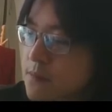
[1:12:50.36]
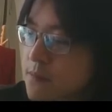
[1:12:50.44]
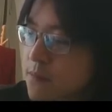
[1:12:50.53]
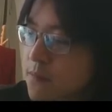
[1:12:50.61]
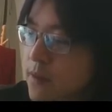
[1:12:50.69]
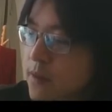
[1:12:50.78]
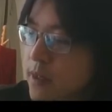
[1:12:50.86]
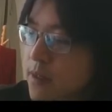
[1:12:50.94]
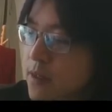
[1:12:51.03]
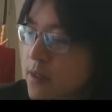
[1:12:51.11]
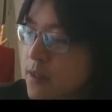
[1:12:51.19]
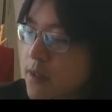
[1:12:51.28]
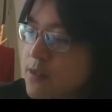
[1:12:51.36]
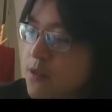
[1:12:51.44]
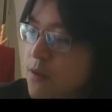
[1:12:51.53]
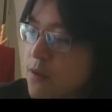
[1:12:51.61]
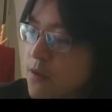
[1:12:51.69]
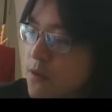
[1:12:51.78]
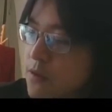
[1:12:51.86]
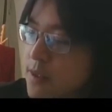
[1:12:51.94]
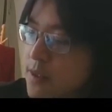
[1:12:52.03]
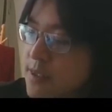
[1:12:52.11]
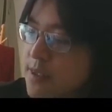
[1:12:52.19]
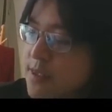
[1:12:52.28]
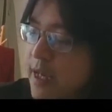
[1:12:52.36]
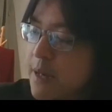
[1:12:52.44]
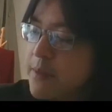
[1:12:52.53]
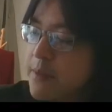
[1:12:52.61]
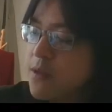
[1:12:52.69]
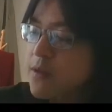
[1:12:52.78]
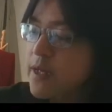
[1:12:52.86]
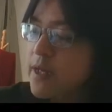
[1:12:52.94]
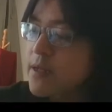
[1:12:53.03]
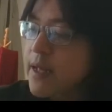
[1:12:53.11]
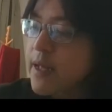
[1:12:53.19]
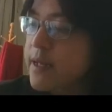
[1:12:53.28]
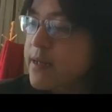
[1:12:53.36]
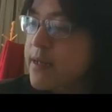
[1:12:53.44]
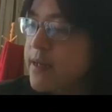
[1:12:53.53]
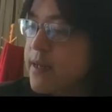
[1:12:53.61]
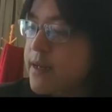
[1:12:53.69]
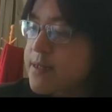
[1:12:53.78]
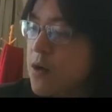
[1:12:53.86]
Okay, so this is a Hamiltonian, and it is a